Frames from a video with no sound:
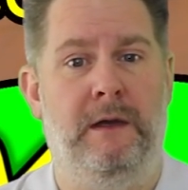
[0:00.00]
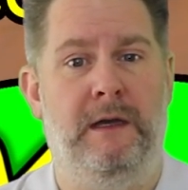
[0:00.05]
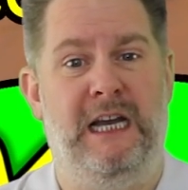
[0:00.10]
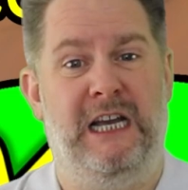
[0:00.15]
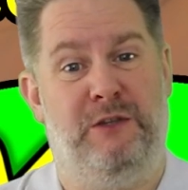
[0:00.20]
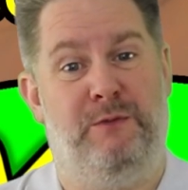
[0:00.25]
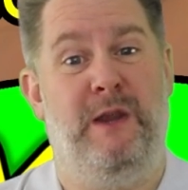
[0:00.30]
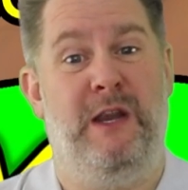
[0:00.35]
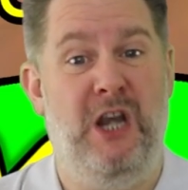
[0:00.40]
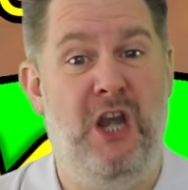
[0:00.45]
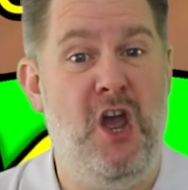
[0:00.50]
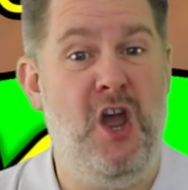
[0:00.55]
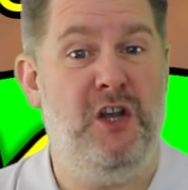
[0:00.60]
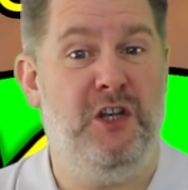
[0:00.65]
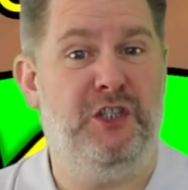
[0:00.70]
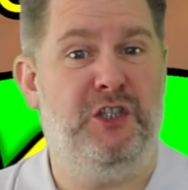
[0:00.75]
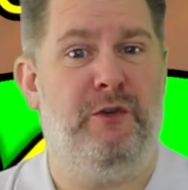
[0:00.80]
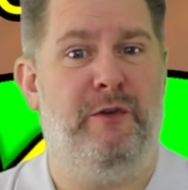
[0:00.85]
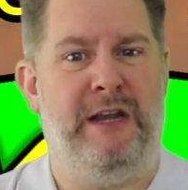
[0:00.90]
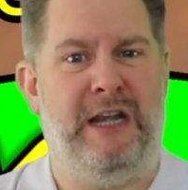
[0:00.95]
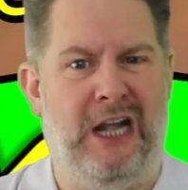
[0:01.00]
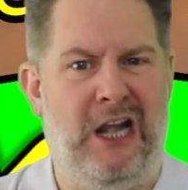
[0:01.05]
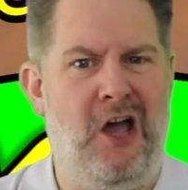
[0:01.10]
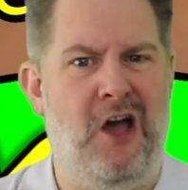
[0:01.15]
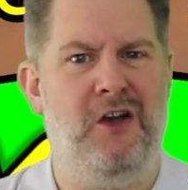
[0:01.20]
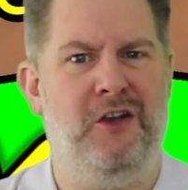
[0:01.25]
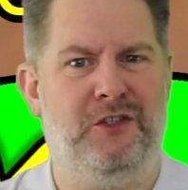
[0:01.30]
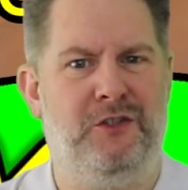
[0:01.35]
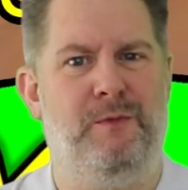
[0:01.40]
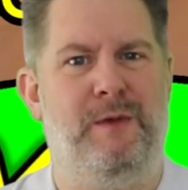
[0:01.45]
As we learnt during
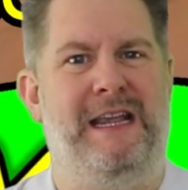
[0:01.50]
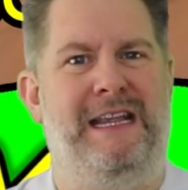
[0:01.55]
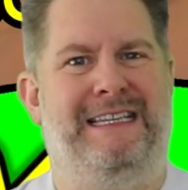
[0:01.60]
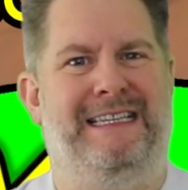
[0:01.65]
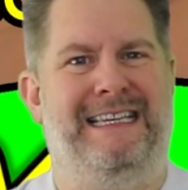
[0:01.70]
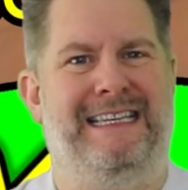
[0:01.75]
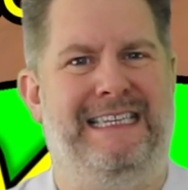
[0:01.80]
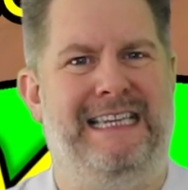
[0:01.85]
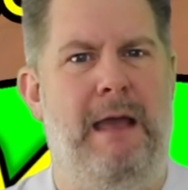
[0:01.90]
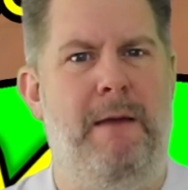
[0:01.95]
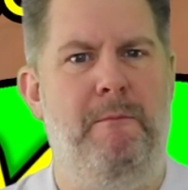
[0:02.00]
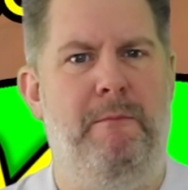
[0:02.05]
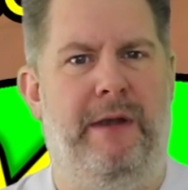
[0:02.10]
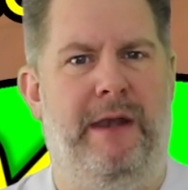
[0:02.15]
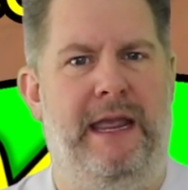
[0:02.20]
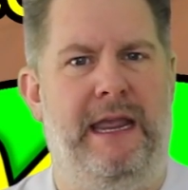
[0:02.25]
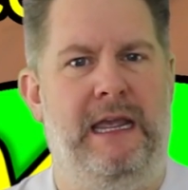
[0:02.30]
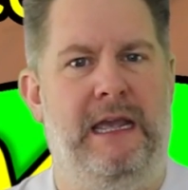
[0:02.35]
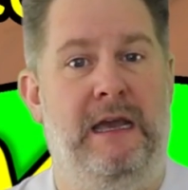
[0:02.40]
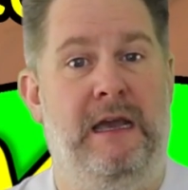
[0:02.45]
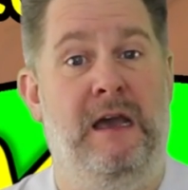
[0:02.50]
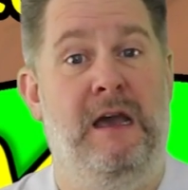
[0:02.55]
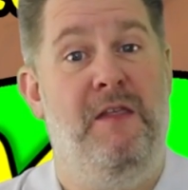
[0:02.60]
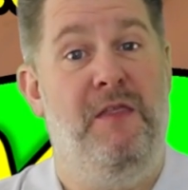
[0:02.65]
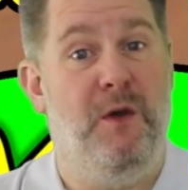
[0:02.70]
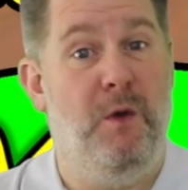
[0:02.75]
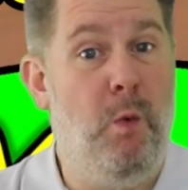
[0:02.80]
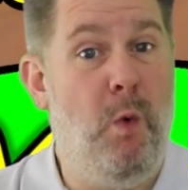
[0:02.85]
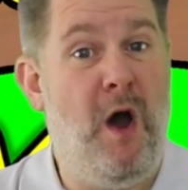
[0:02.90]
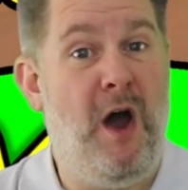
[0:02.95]
last week's assembly,
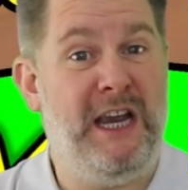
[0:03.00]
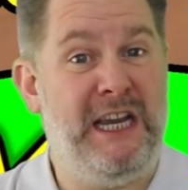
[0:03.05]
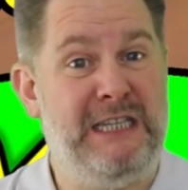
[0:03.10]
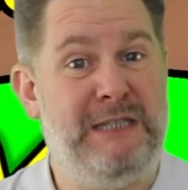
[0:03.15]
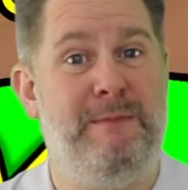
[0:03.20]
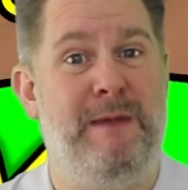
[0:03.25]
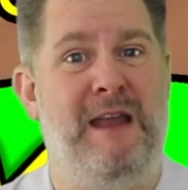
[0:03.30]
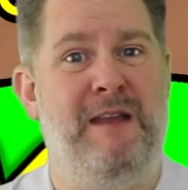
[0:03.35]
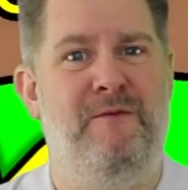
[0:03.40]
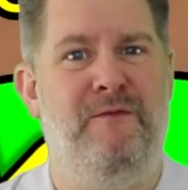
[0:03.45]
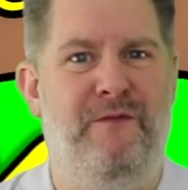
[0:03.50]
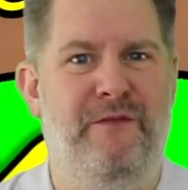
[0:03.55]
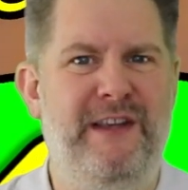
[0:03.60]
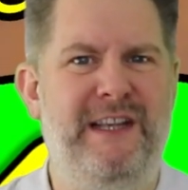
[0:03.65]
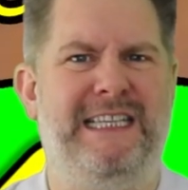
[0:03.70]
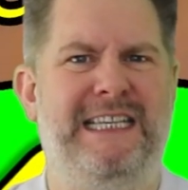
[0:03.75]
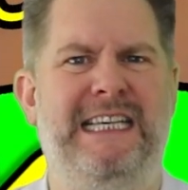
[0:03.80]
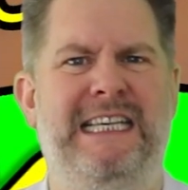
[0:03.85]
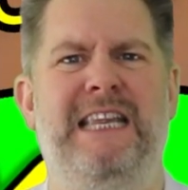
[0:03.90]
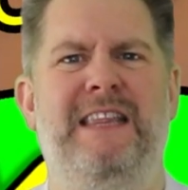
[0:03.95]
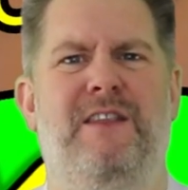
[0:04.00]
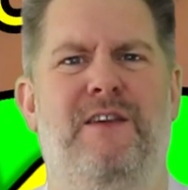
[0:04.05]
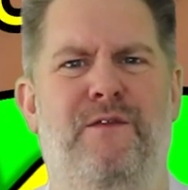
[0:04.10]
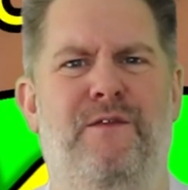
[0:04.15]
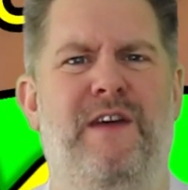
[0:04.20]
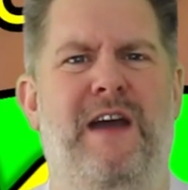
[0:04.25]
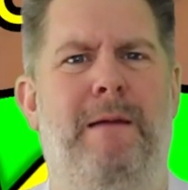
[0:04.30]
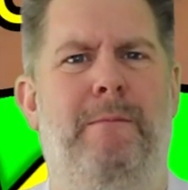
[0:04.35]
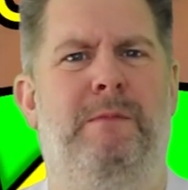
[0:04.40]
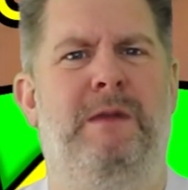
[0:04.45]
the wise men visited the
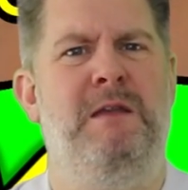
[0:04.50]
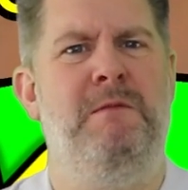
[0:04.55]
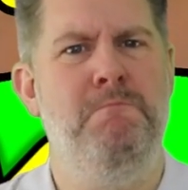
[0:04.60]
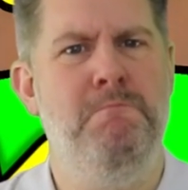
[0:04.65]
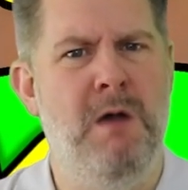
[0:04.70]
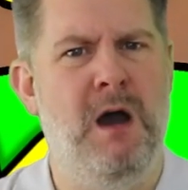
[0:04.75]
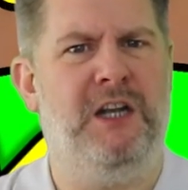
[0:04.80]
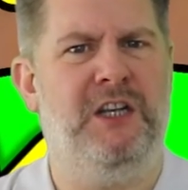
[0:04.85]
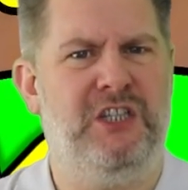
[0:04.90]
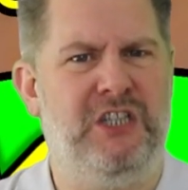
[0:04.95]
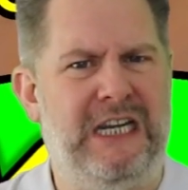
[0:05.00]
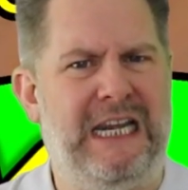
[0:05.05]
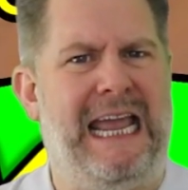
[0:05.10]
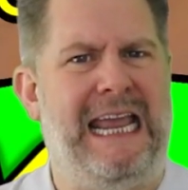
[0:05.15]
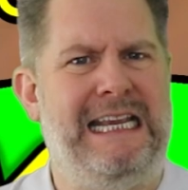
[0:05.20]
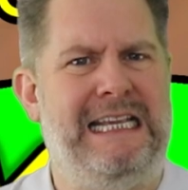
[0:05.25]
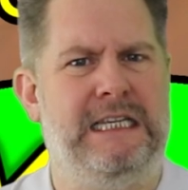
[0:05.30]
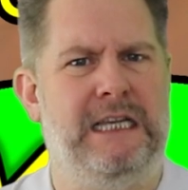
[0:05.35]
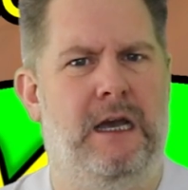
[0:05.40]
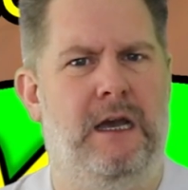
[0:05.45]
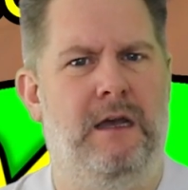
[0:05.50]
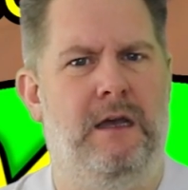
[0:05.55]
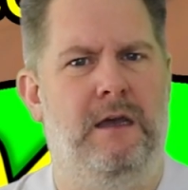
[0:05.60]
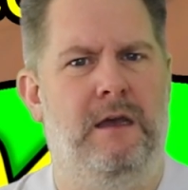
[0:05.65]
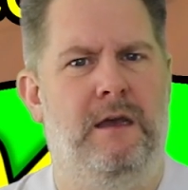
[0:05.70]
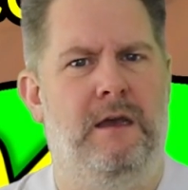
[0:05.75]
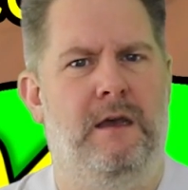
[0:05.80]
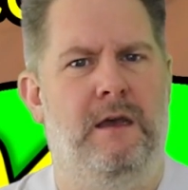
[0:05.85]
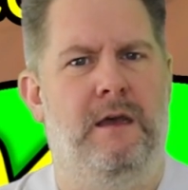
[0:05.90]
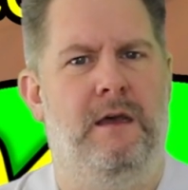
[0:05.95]
family much later
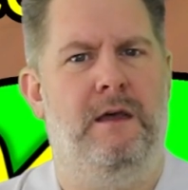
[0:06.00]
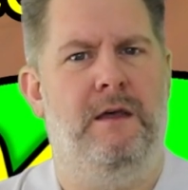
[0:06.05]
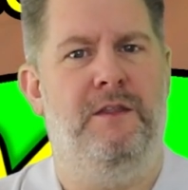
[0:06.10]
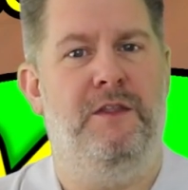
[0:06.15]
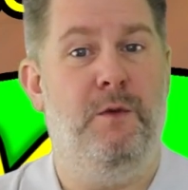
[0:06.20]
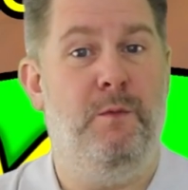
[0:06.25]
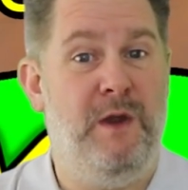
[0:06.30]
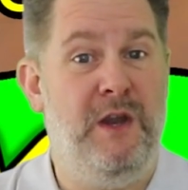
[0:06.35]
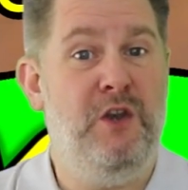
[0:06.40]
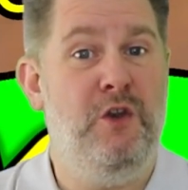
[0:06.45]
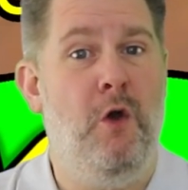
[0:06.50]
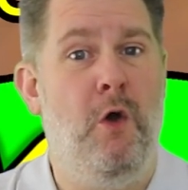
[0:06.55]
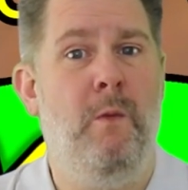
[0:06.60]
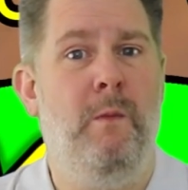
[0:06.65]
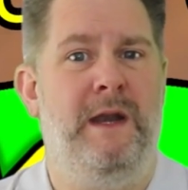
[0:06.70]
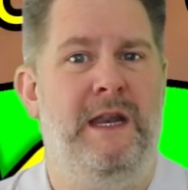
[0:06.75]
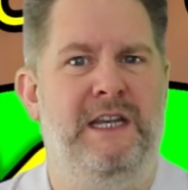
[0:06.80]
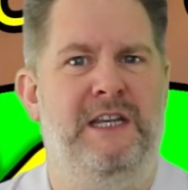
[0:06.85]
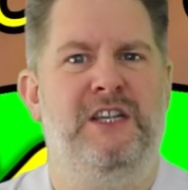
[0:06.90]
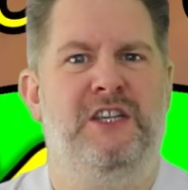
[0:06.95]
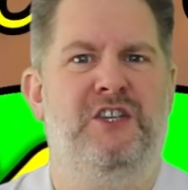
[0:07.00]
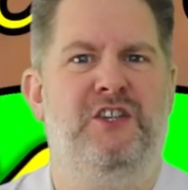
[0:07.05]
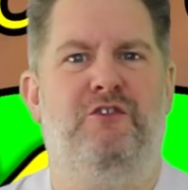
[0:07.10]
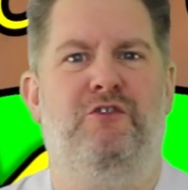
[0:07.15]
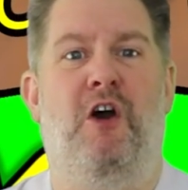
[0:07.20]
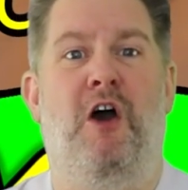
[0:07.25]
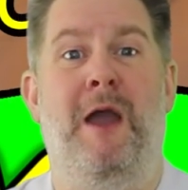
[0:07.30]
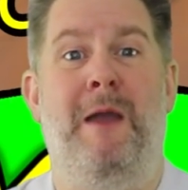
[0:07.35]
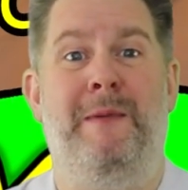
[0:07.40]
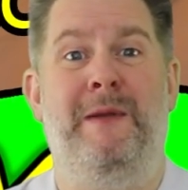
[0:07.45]
than we normally
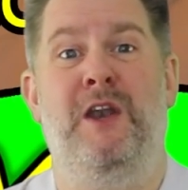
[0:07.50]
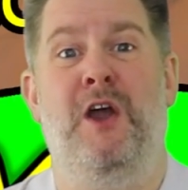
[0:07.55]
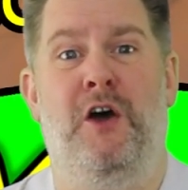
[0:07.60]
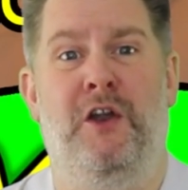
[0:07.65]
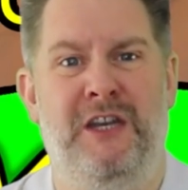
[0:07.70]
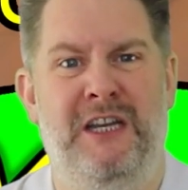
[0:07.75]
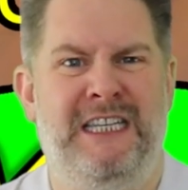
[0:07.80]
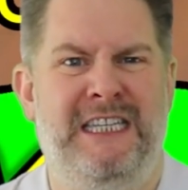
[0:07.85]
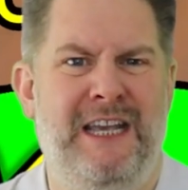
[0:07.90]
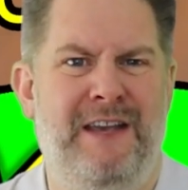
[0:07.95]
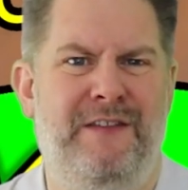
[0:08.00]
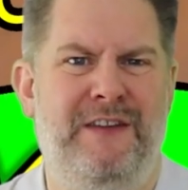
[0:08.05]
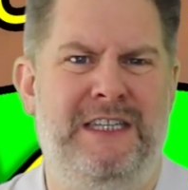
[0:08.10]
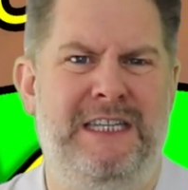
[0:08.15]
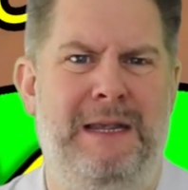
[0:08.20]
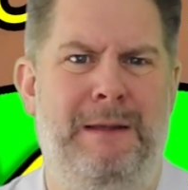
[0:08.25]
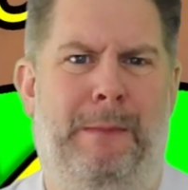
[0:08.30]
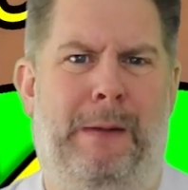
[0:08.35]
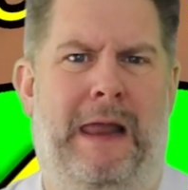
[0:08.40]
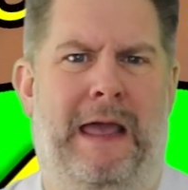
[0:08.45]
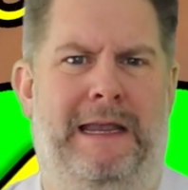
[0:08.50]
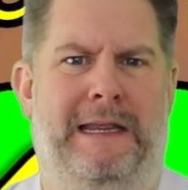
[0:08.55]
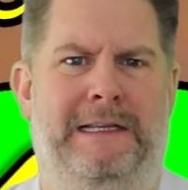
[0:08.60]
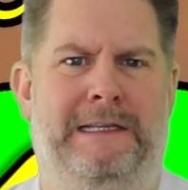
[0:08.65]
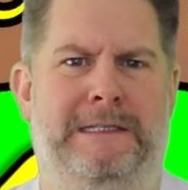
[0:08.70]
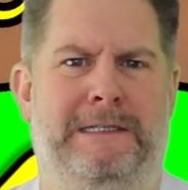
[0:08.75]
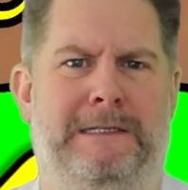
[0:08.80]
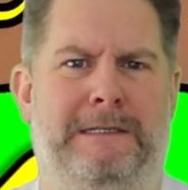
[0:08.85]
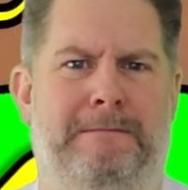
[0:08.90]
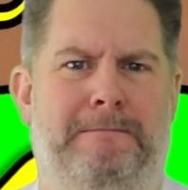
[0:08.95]
describe in our nativity
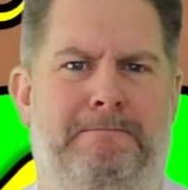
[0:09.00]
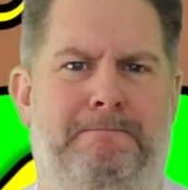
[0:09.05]
plays.